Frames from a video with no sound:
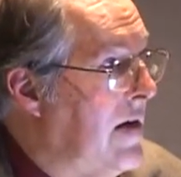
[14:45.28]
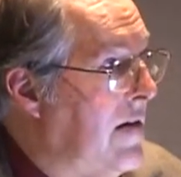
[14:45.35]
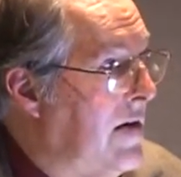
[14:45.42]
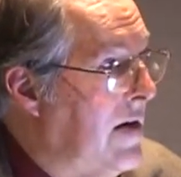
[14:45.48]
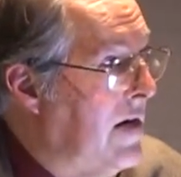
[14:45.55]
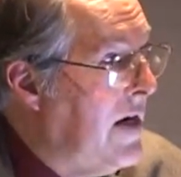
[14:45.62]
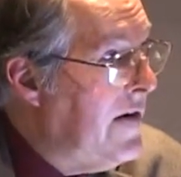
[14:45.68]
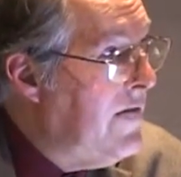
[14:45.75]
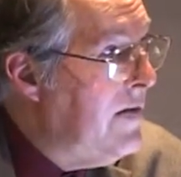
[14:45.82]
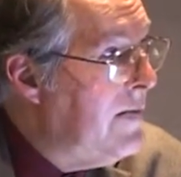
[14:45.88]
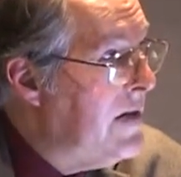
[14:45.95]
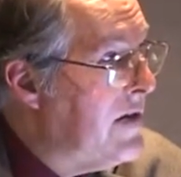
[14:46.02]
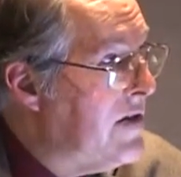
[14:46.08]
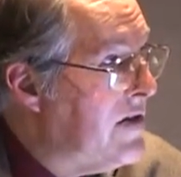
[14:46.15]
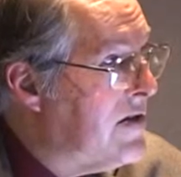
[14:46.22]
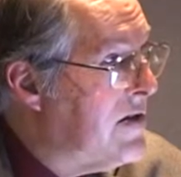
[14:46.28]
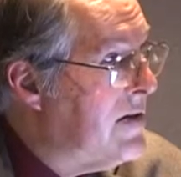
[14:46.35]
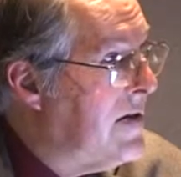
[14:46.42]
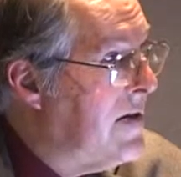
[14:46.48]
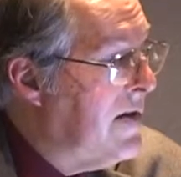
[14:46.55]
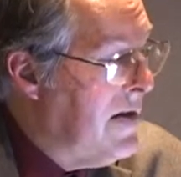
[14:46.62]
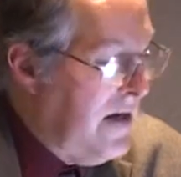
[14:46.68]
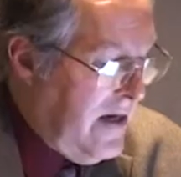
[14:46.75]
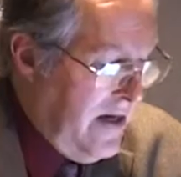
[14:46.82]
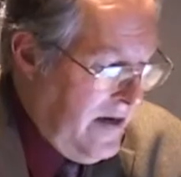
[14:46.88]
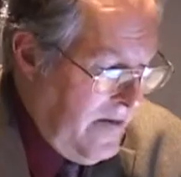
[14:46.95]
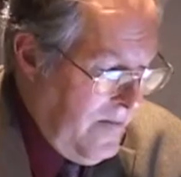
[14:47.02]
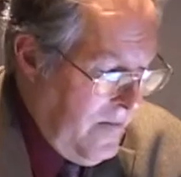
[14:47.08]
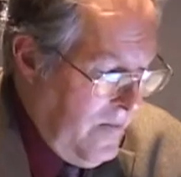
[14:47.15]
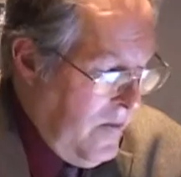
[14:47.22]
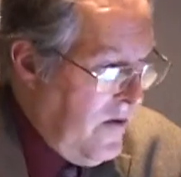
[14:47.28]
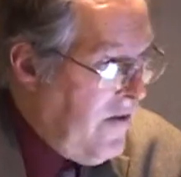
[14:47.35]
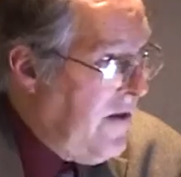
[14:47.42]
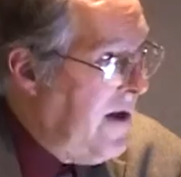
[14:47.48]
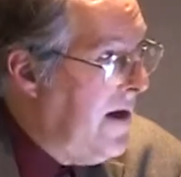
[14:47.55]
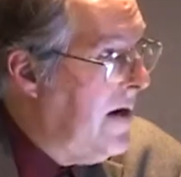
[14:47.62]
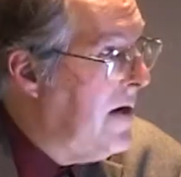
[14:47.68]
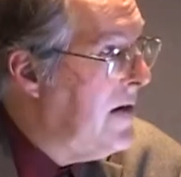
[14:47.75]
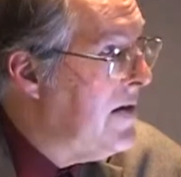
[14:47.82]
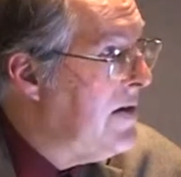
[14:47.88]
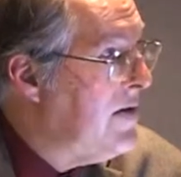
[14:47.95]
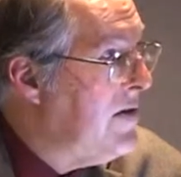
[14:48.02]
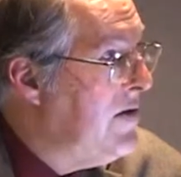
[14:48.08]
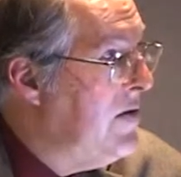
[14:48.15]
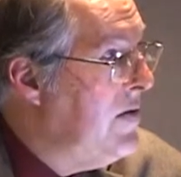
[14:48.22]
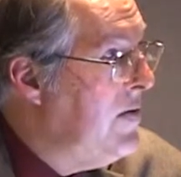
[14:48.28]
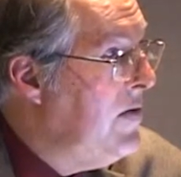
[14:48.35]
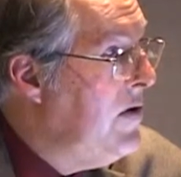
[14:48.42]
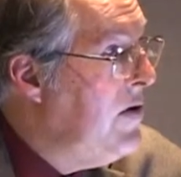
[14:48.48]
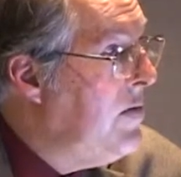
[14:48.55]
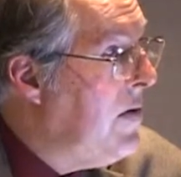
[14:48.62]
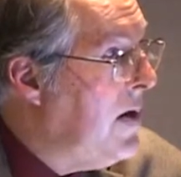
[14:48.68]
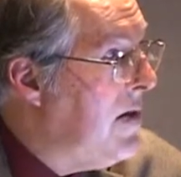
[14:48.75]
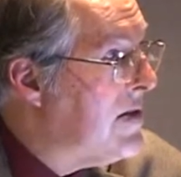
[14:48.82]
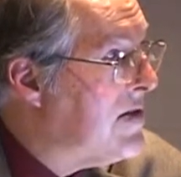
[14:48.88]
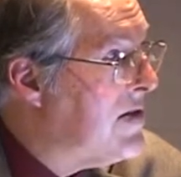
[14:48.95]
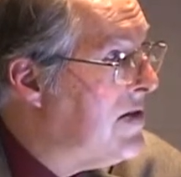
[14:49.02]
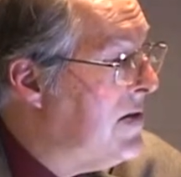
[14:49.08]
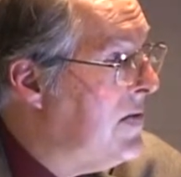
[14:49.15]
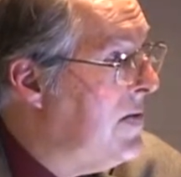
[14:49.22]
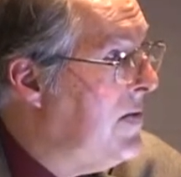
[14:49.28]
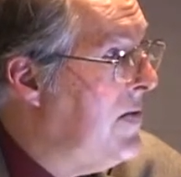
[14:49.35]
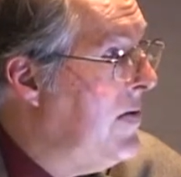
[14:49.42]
The governments were there to nuance the